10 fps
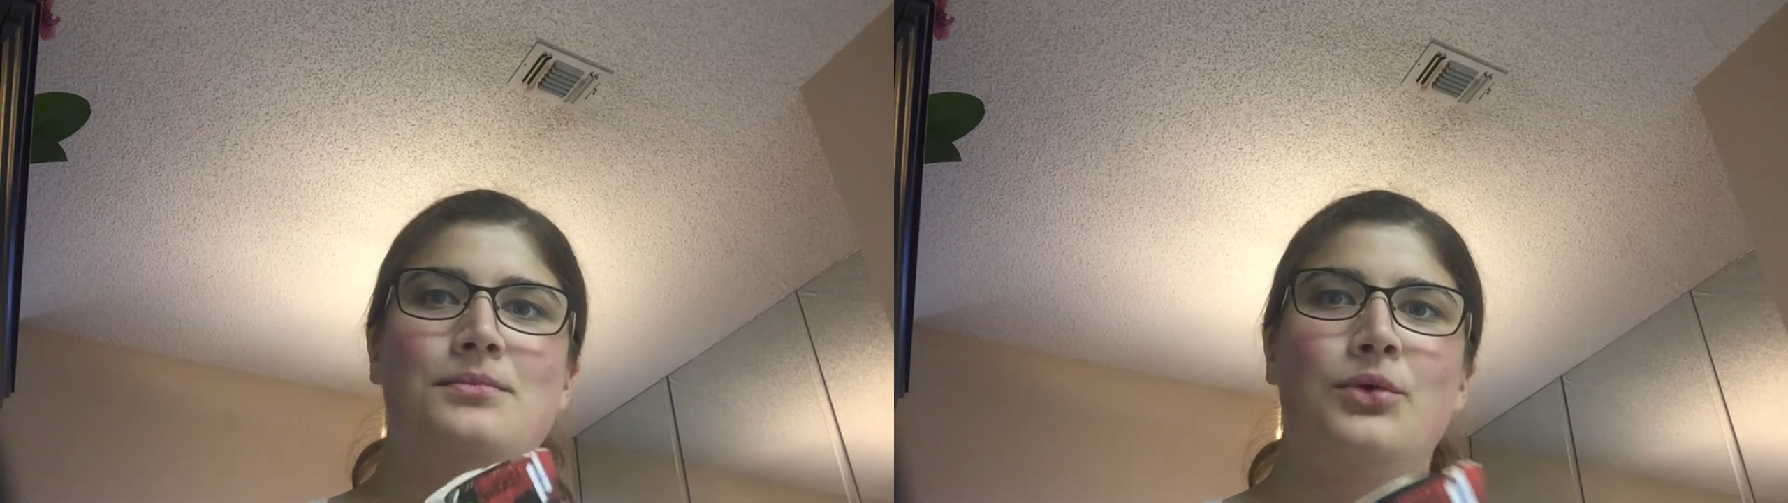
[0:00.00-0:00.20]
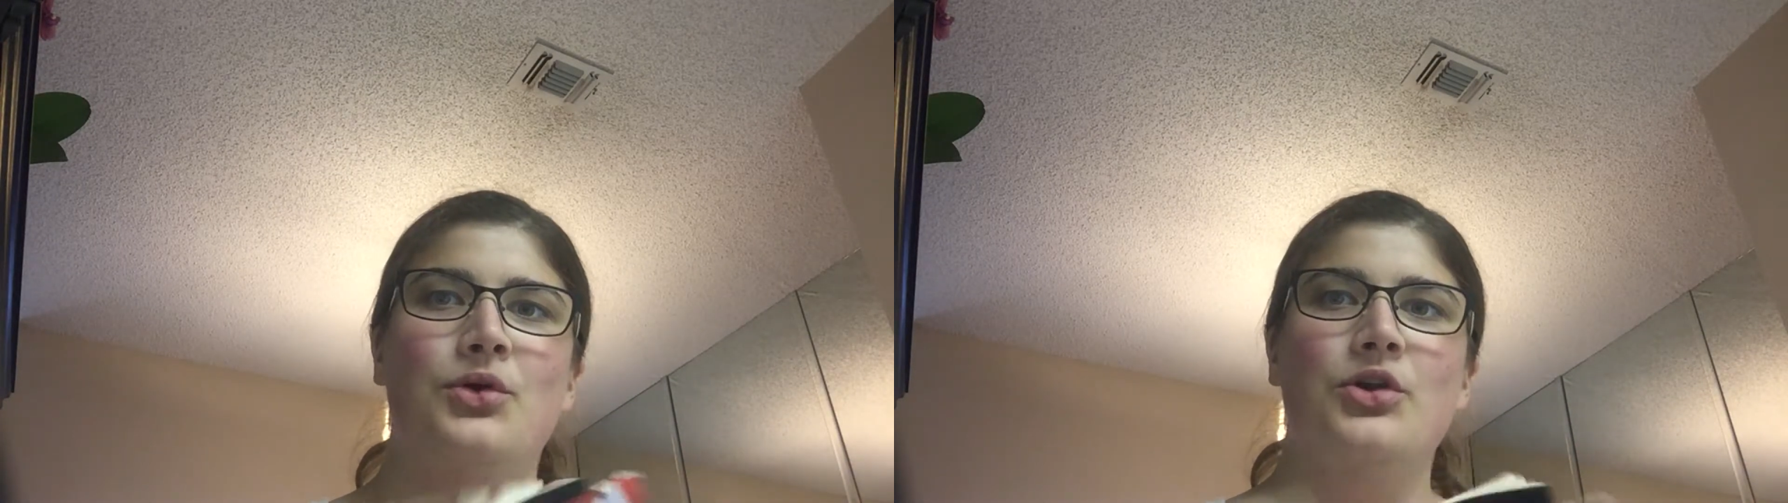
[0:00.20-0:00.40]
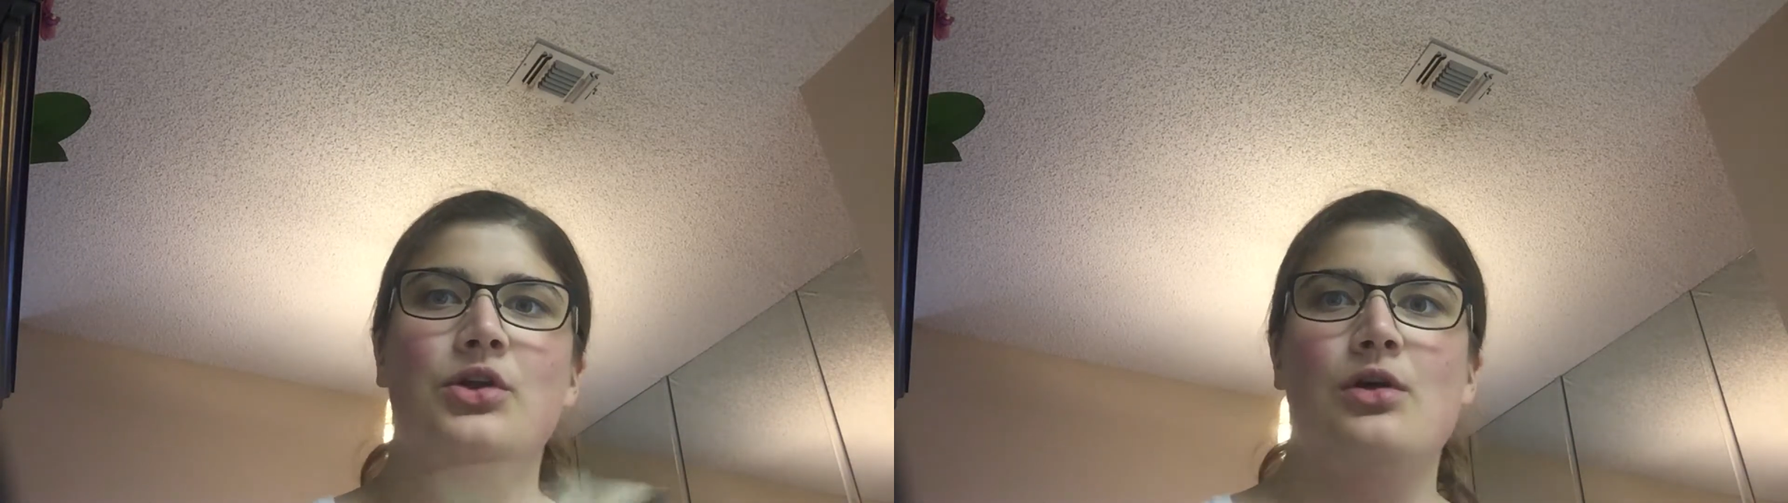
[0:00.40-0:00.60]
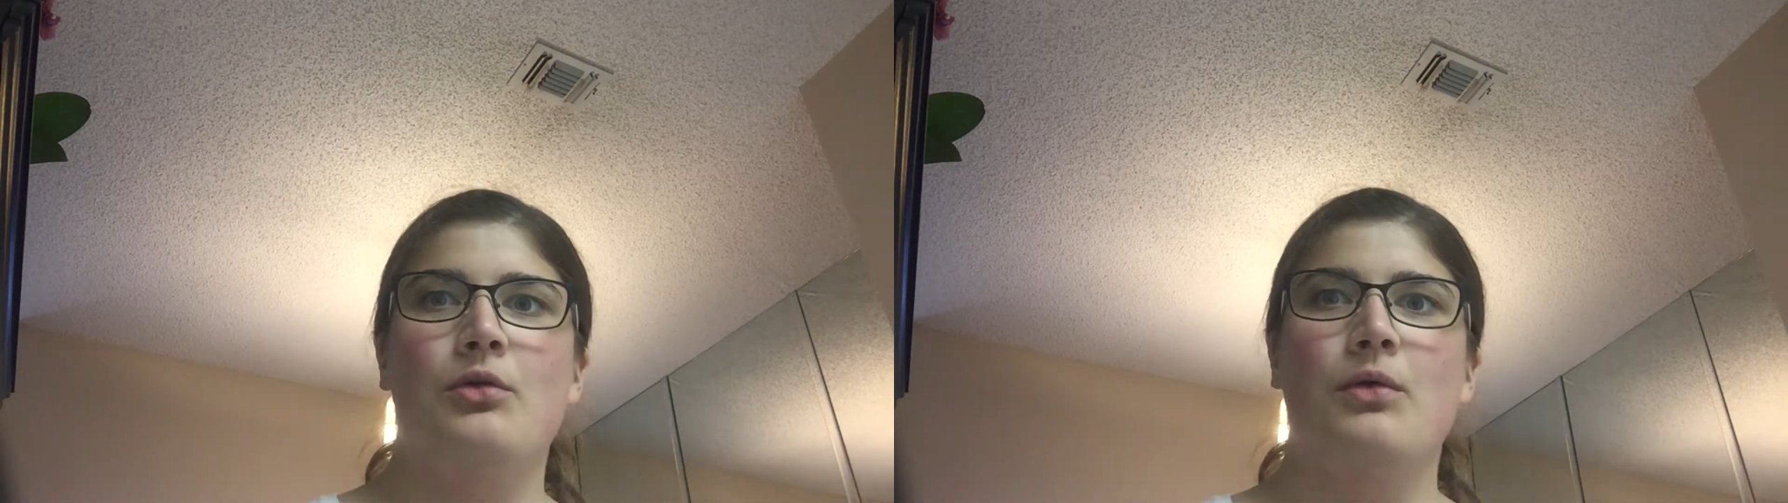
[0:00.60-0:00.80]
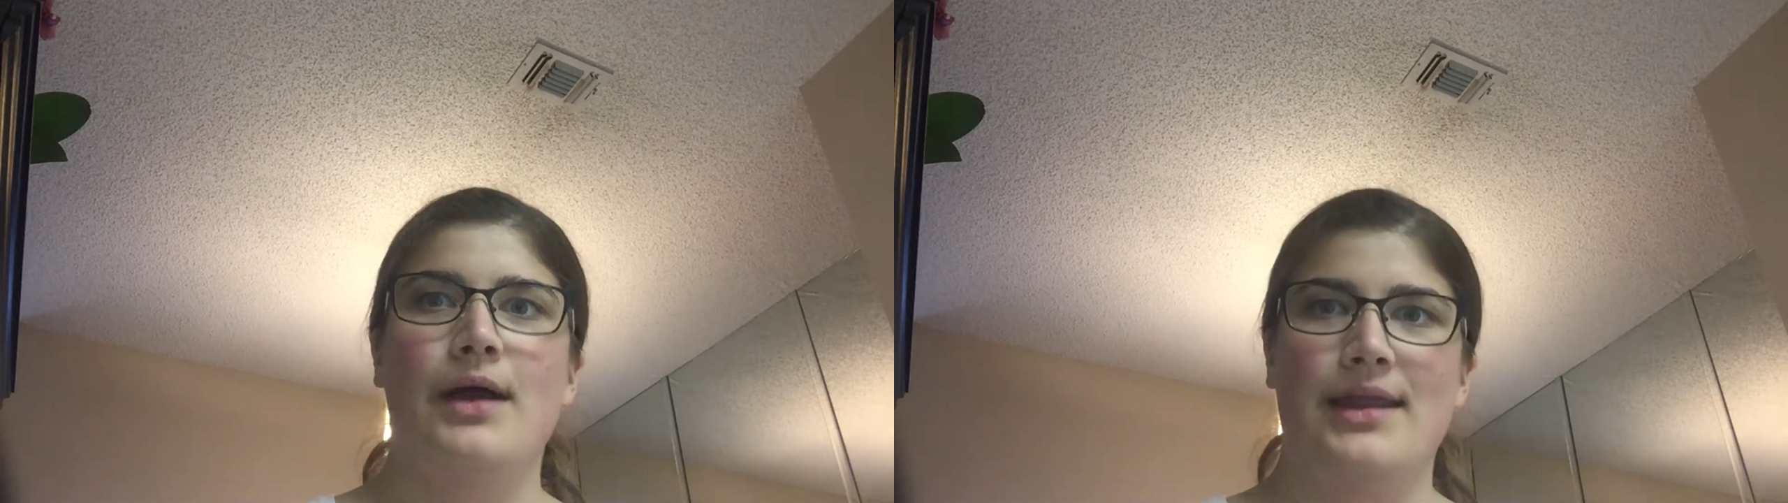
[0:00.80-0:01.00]
well you know
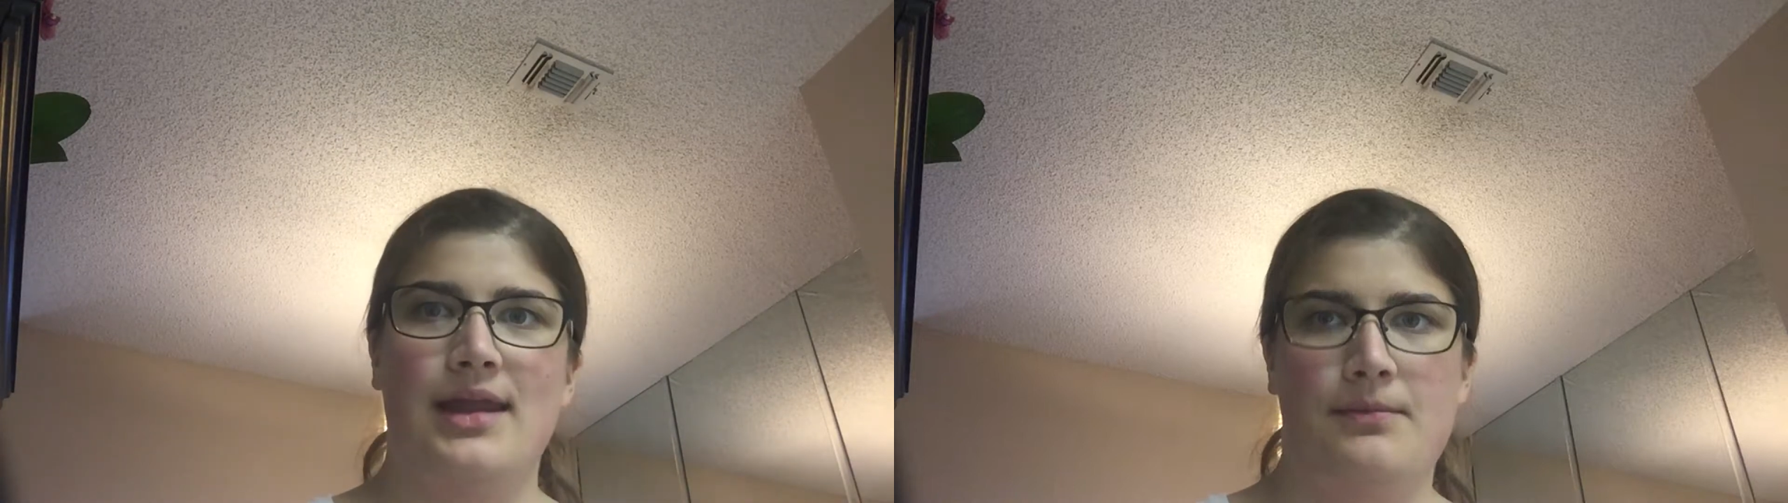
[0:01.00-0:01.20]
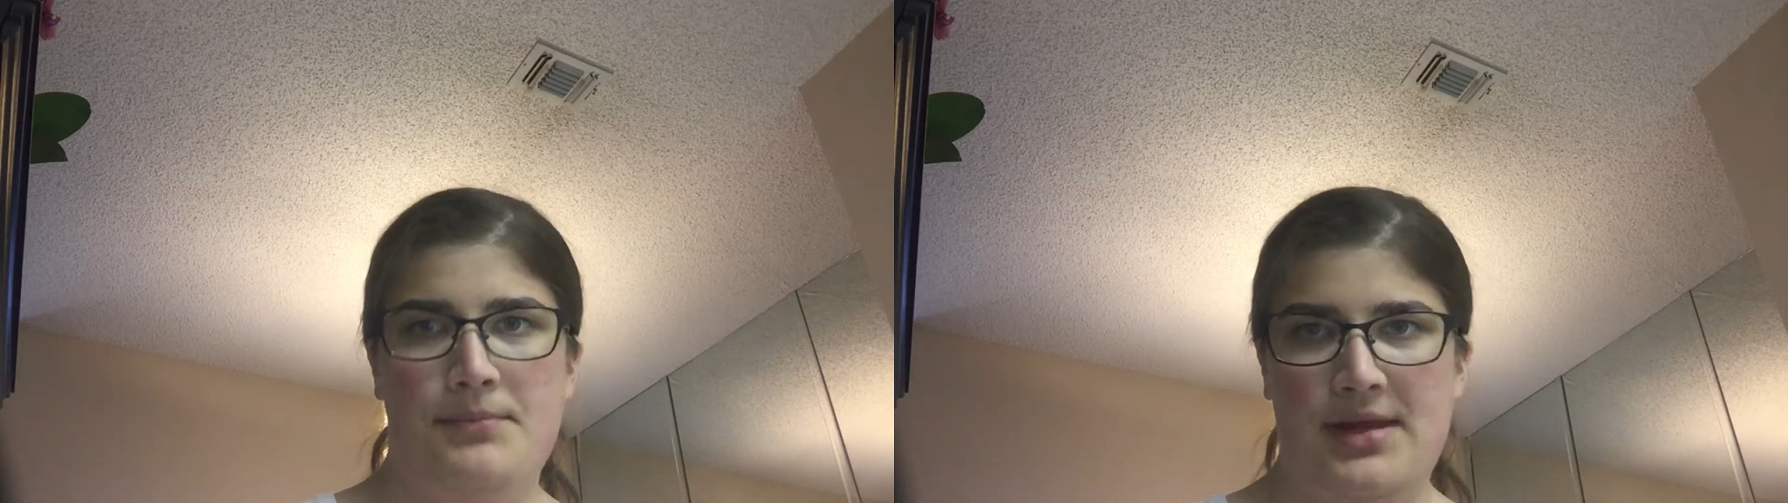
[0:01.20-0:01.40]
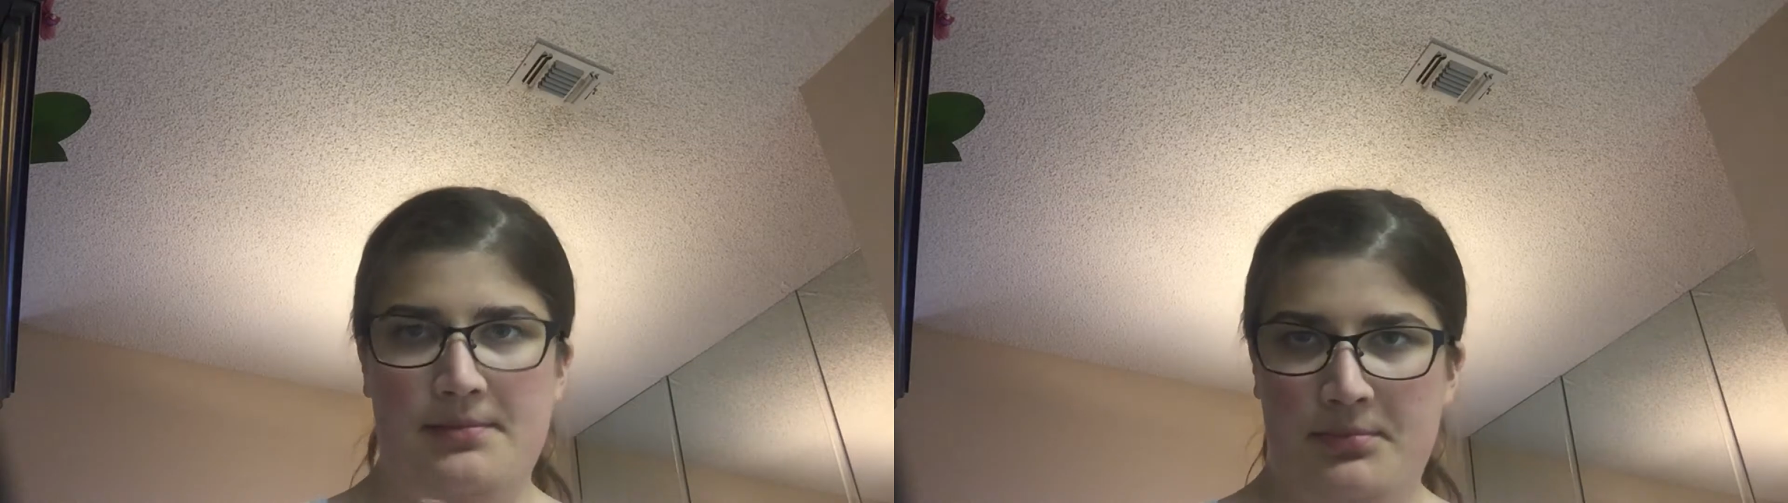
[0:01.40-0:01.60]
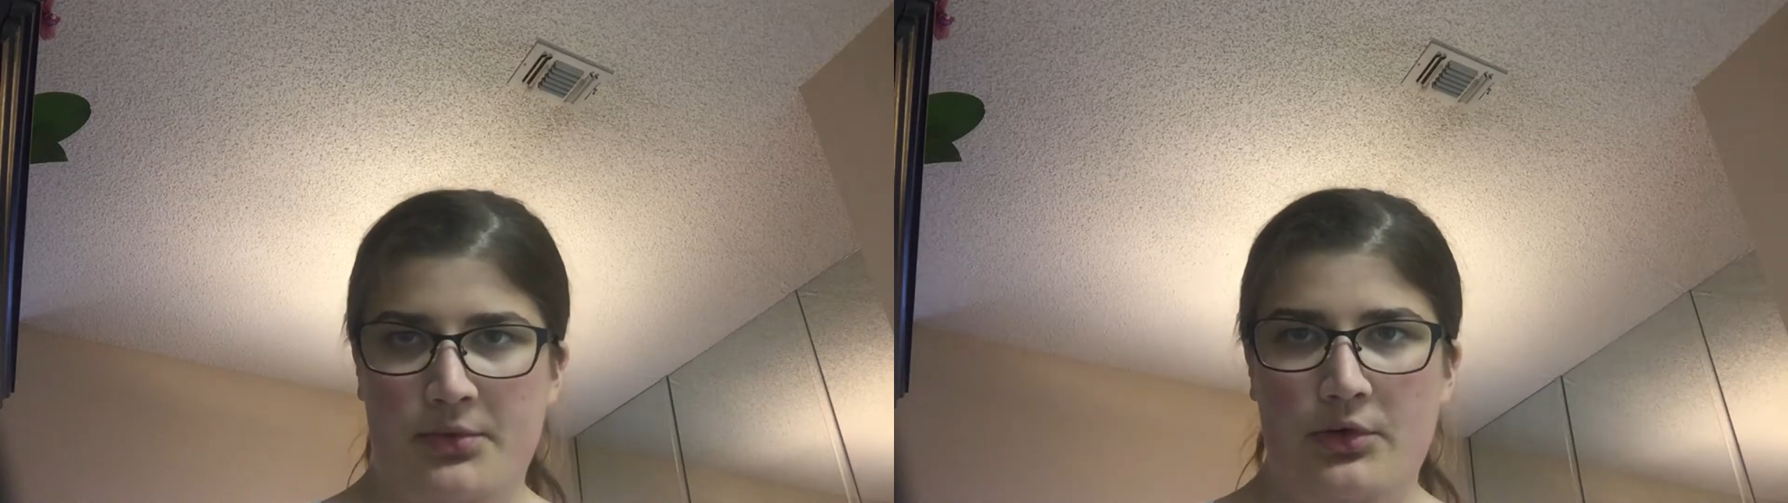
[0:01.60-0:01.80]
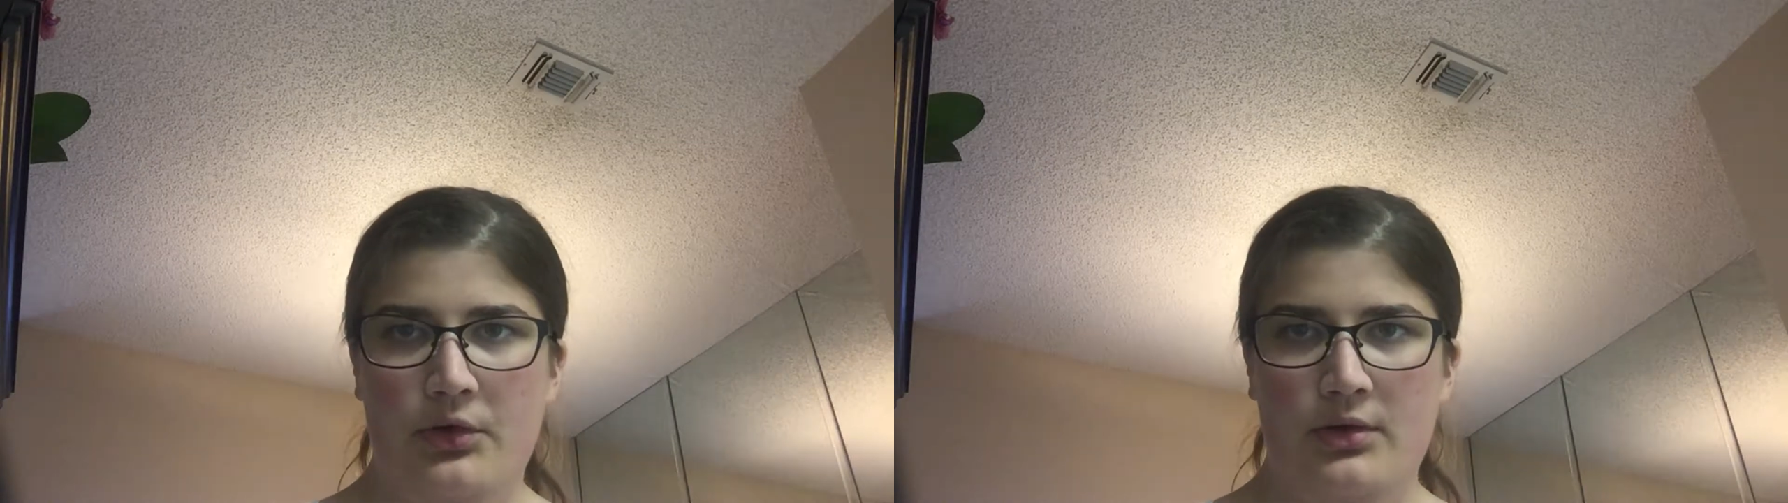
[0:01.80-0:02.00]
wedding
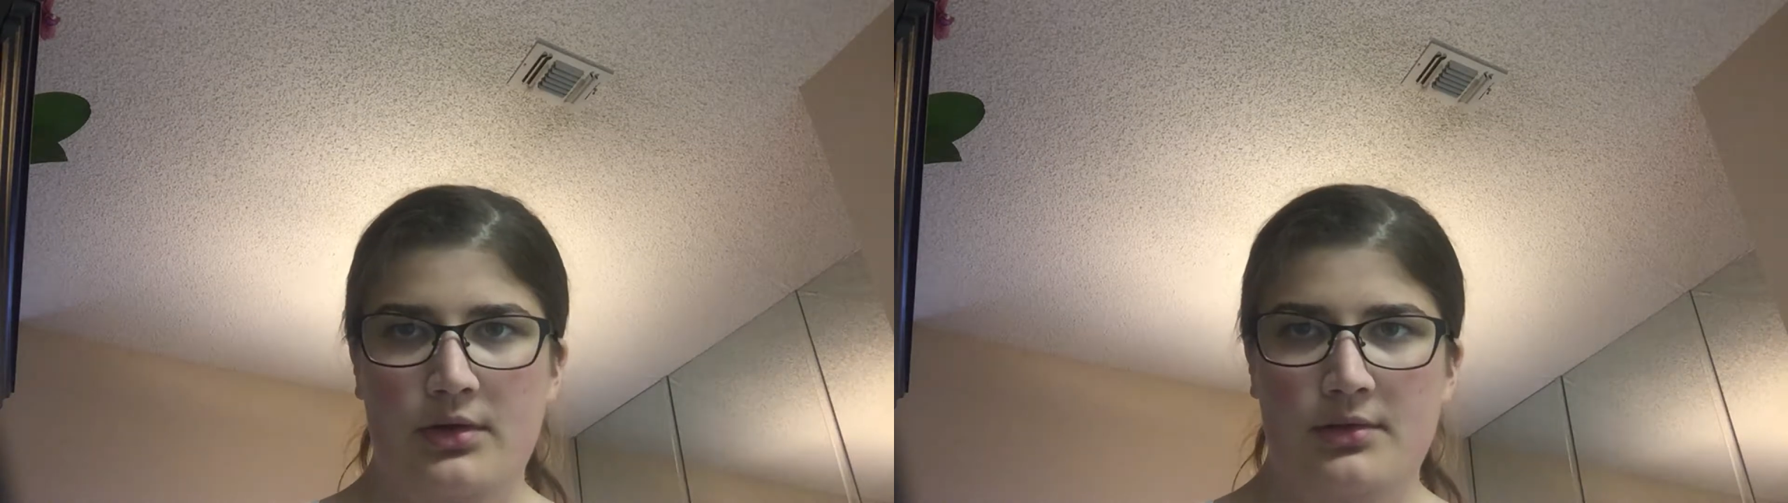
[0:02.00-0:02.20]
people